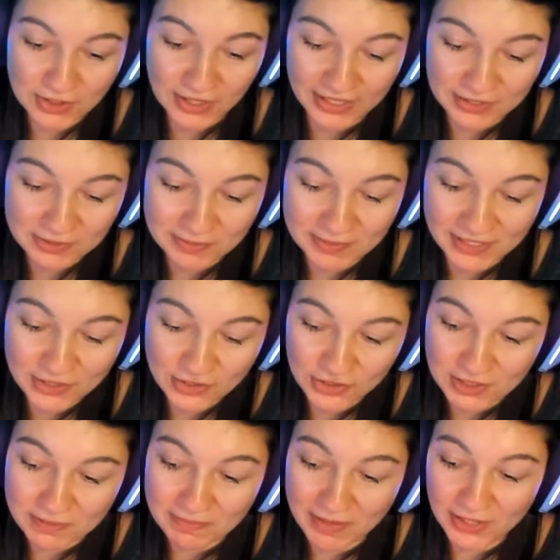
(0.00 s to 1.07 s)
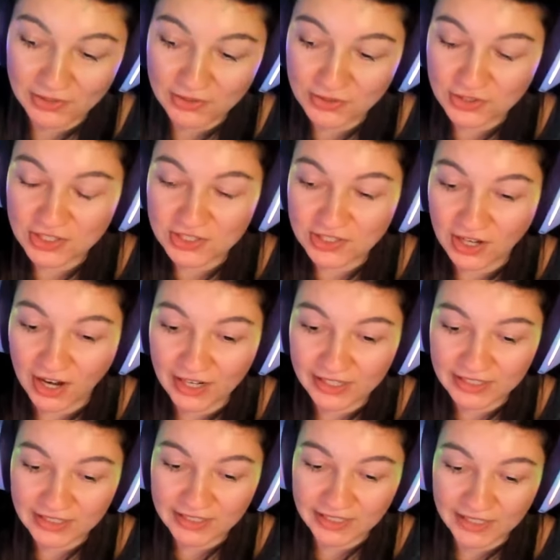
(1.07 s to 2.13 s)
exponentially better she's gotten and